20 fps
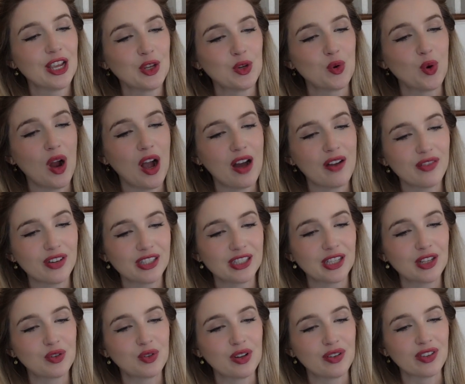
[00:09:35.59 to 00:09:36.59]
You're
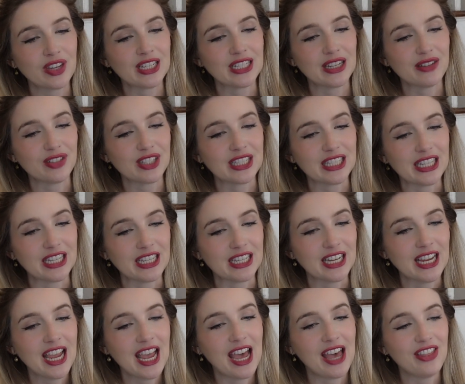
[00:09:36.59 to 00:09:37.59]
obviously grieving and
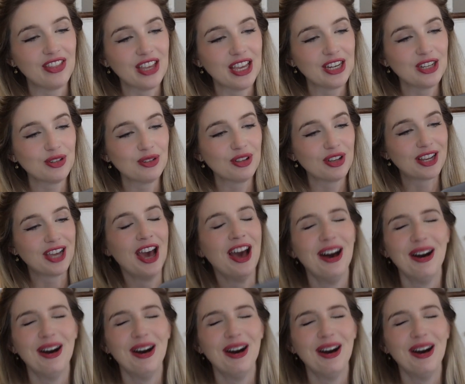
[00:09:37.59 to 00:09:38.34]
devastated, and then you look